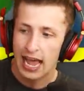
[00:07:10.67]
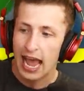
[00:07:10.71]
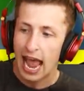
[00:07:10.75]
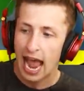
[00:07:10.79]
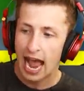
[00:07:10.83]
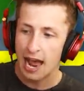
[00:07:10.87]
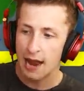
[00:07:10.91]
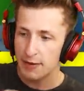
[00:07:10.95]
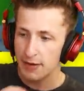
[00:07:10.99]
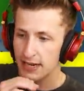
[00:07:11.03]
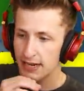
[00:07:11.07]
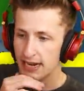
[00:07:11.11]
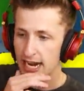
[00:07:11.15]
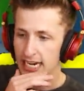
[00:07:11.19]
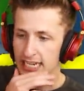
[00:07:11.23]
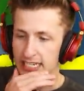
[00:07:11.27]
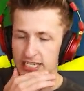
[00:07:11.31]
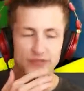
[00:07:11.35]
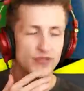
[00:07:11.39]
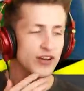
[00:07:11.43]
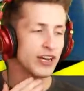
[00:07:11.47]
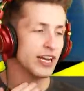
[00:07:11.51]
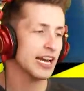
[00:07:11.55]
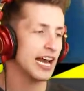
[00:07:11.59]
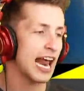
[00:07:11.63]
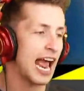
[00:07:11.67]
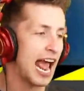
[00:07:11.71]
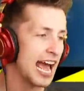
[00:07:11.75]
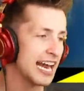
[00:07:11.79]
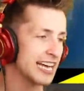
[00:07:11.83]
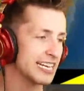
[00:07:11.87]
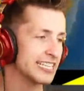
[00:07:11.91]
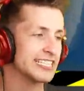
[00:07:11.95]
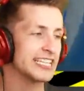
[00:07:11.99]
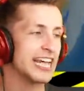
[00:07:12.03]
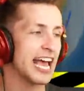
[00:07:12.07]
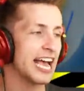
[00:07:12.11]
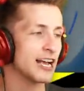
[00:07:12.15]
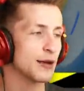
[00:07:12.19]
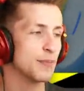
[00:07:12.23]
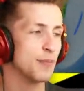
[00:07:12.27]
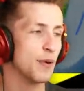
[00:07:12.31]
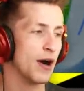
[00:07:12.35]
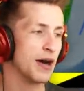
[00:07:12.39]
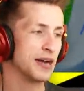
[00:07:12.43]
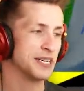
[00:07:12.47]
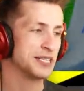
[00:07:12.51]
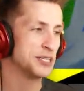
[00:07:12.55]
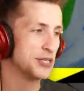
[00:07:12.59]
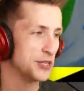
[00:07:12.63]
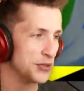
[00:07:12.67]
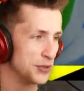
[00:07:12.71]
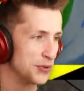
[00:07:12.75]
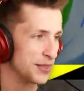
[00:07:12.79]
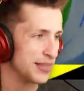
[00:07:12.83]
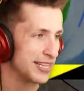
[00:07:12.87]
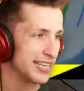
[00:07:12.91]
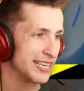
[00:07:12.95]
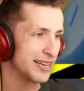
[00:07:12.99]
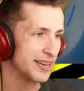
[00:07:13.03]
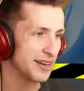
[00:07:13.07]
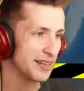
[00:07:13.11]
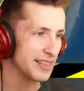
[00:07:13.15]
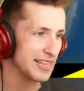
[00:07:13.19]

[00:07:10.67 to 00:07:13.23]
I'd be nice if I could add a tech bot to the uh,